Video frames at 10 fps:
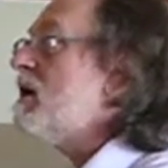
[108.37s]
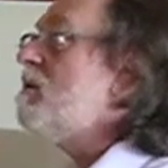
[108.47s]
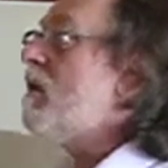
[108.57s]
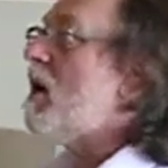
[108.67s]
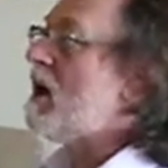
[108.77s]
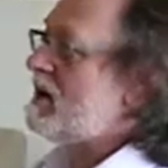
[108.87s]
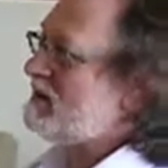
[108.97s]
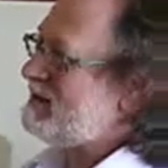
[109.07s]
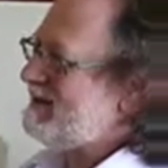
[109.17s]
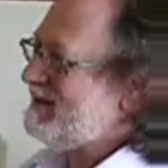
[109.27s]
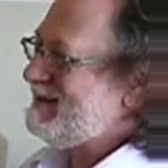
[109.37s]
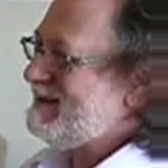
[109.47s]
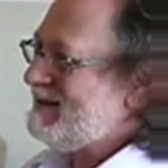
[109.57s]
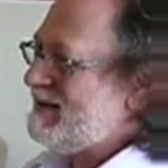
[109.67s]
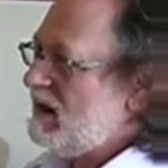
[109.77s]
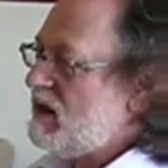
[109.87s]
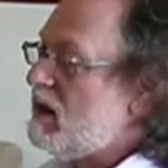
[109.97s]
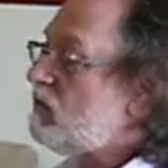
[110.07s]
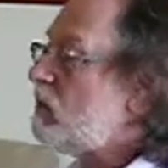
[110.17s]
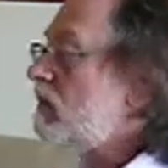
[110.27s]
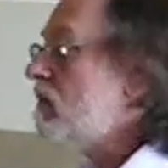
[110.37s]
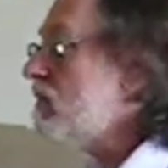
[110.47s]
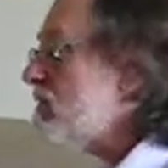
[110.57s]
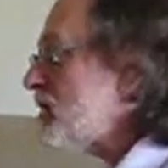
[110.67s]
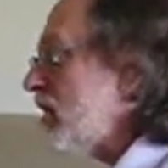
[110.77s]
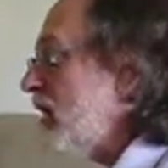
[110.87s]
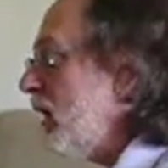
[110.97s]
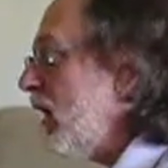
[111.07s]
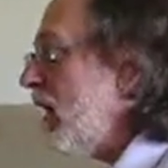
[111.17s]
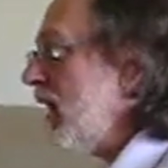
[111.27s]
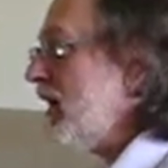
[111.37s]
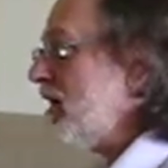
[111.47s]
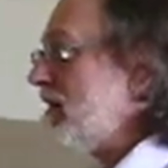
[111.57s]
in mind. I never lose the line.